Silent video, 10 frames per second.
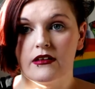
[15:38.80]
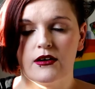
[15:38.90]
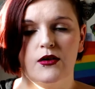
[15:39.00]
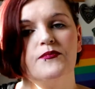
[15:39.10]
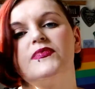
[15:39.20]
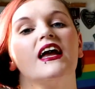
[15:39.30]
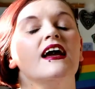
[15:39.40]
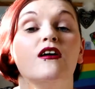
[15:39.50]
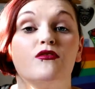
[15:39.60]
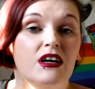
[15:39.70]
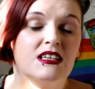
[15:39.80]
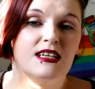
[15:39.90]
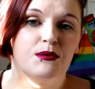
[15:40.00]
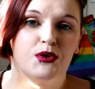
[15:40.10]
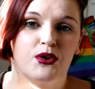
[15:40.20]
There you go. Finds
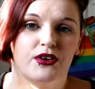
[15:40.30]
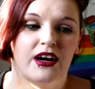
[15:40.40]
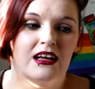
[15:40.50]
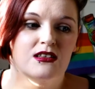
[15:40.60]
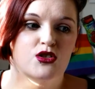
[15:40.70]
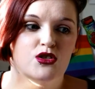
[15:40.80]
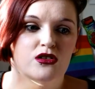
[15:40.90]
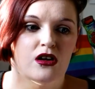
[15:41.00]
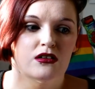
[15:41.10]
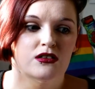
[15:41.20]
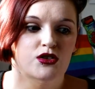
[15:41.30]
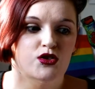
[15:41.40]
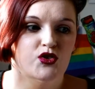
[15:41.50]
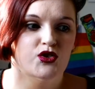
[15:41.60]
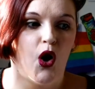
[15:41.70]
a tape recorder and
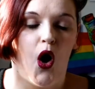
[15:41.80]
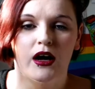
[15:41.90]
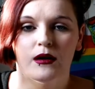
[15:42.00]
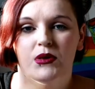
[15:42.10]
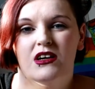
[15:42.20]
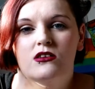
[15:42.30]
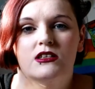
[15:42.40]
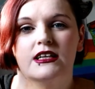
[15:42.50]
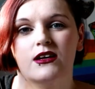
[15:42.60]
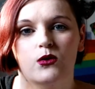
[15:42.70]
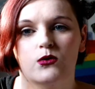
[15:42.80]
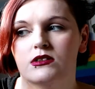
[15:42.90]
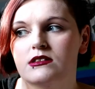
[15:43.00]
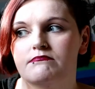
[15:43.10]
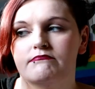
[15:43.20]
starts talking because he
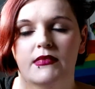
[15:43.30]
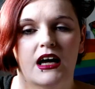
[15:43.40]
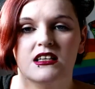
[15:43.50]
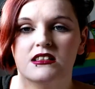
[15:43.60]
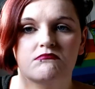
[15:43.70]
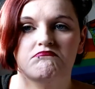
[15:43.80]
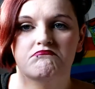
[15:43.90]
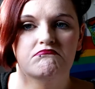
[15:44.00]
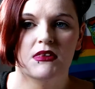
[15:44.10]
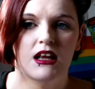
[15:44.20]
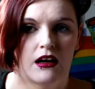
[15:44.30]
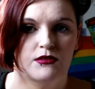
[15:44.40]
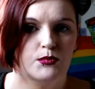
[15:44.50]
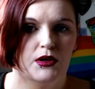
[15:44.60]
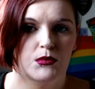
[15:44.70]
knows his
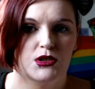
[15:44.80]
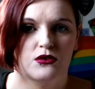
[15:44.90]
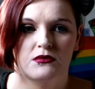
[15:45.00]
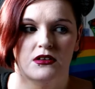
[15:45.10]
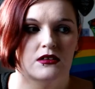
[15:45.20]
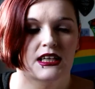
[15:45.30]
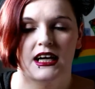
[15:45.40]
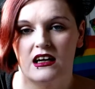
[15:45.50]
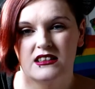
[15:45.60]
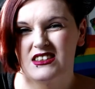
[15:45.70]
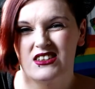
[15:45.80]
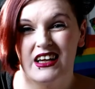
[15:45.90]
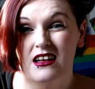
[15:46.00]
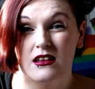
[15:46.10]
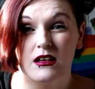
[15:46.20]
life's pretty much over. The gang's gonna
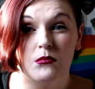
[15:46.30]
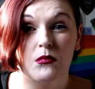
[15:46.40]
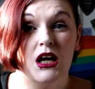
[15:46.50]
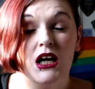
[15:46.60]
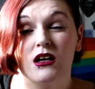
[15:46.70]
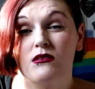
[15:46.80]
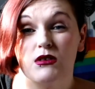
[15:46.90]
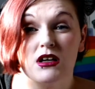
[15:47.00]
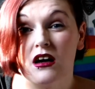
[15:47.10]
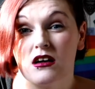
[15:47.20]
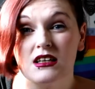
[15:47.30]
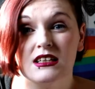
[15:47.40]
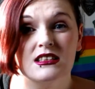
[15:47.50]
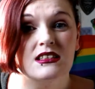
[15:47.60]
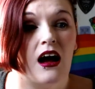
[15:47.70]
kill him
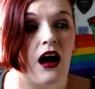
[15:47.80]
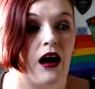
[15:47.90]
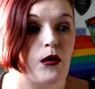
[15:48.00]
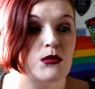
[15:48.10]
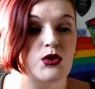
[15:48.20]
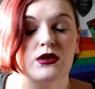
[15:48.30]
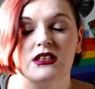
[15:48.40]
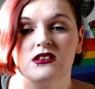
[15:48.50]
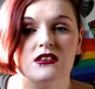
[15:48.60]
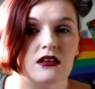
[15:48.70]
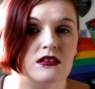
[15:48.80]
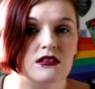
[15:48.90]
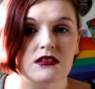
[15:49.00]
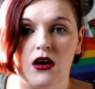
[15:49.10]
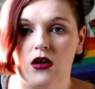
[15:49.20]
regardless. Um, so he just
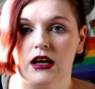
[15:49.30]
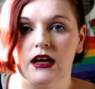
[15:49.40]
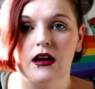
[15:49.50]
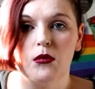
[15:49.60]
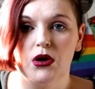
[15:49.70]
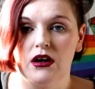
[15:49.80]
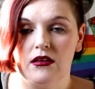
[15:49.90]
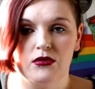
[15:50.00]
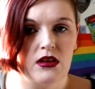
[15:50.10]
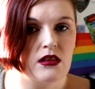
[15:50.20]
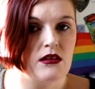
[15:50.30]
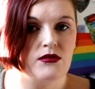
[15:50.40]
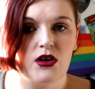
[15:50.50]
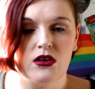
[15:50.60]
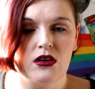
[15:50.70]
starts talking about everything
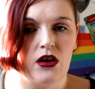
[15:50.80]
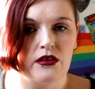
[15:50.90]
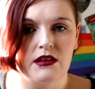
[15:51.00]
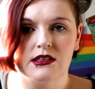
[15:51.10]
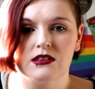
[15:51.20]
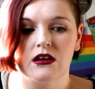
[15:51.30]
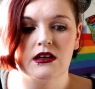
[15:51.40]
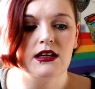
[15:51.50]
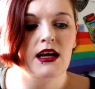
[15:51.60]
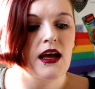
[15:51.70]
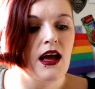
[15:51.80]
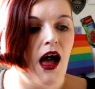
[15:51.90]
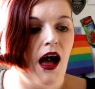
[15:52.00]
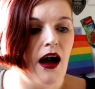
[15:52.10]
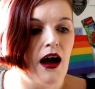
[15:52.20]
they've done, how they started,
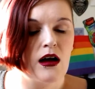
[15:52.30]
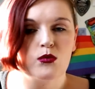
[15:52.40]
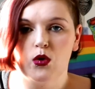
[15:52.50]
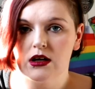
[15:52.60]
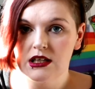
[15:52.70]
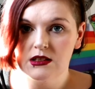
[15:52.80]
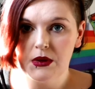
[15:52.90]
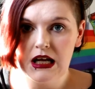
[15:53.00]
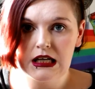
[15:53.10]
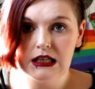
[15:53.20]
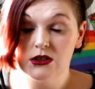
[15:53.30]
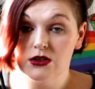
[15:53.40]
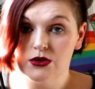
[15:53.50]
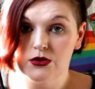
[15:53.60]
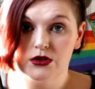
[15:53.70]
and what he's planning
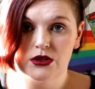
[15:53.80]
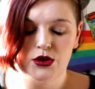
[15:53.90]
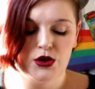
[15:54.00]
to do to